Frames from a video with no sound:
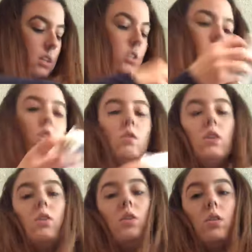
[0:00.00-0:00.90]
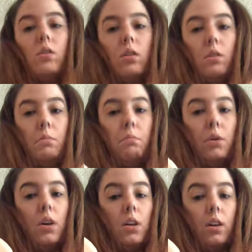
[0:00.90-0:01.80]
this cute little
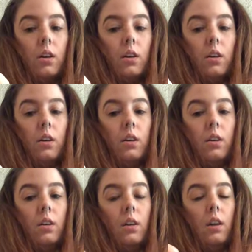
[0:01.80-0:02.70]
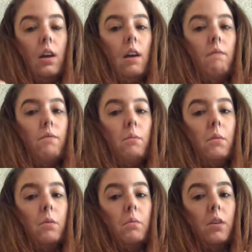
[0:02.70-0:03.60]
book
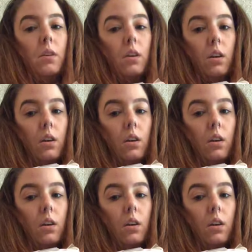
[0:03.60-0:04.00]
infantile book